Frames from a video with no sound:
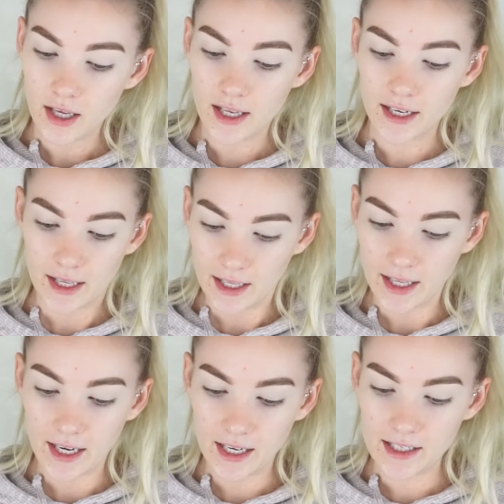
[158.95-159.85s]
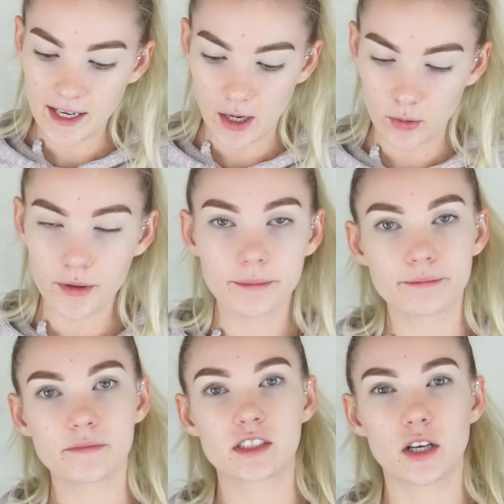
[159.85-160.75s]
and I can get it in town.
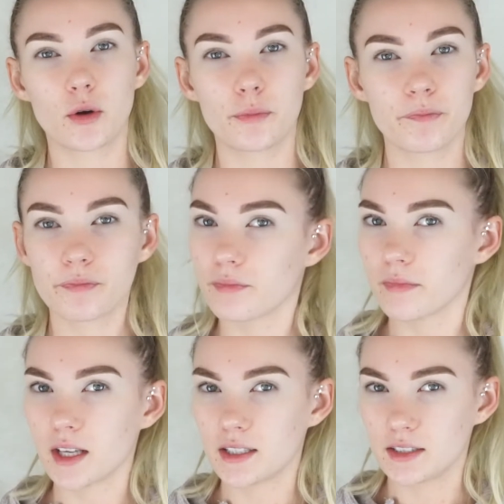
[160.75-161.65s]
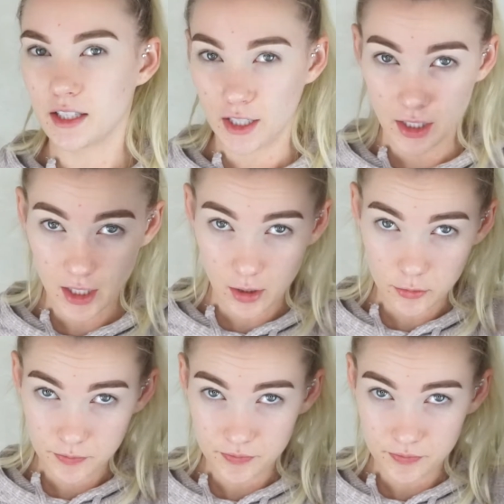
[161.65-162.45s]
So there you go.